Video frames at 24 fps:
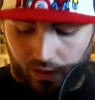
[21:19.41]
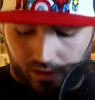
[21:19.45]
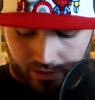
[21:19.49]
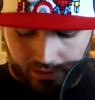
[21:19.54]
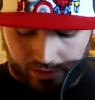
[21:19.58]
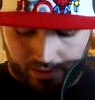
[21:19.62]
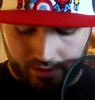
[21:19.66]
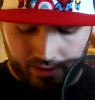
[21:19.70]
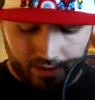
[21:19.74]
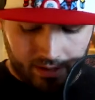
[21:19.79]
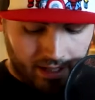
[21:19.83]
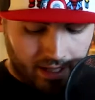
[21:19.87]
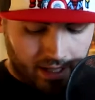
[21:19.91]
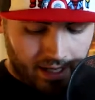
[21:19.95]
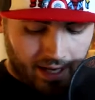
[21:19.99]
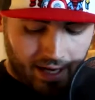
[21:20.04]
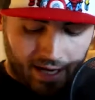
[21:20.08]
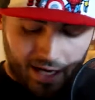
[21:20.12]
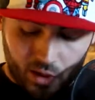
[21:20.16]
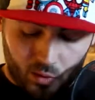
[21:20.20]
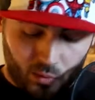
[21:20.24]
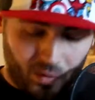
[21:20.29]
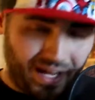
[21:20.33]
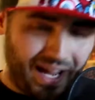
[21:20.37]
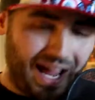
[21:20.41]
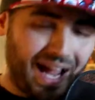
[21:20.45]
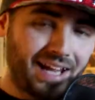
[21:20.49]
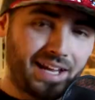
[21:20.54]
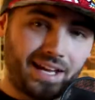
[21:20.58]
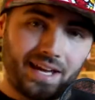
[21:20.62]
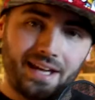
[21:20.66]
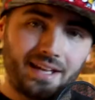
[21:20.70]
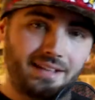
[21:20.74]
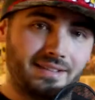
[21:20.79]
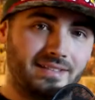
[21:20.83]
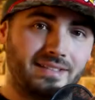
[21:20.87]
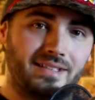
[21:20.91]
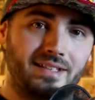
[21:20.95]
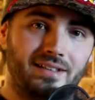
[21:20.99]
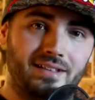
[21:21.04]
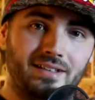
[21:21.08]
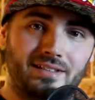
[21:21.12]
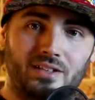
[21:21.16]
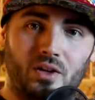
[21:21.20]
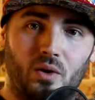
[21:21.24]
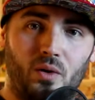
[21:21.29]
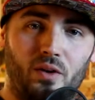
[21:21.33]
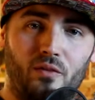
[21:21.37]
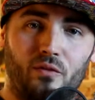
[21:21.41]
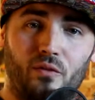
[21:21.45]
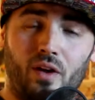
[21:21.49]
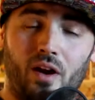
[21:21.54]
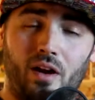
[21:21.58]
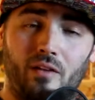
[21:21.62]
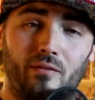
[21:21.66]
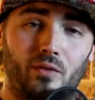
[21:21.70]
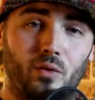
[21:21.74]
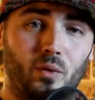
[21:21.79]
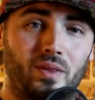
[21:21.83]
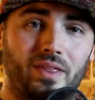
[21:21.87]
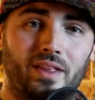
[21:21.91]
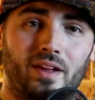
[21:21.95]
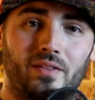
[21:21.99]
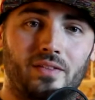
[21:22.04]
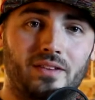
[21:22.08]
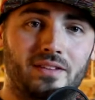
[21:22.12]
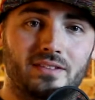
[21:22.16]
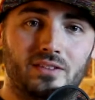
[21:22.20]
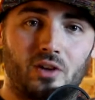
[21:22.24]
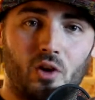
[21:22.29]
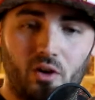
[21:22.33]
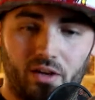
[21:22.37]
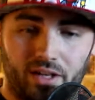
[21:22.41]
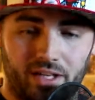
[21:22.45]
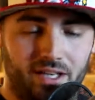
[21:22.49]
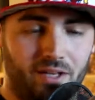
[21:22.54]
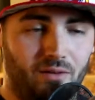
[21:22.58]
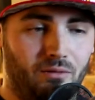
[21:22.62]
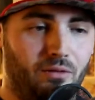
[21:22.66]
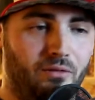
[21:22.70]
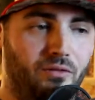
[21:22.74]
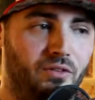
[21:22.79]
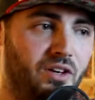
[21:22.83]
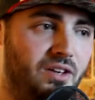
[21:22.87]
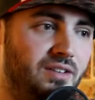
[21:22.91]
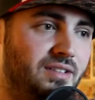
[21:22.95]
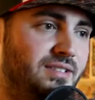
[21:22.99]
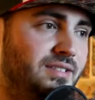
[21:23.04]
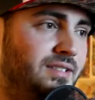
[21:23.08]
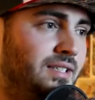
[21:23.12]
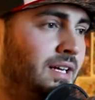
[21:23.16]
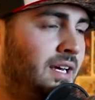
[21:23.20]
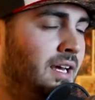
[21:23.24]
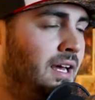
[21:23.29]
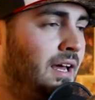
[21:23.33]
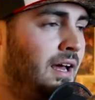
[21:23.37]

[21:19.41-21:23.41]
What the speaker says: Earth. Anyway, I can't see this going forever without this all getting reversed.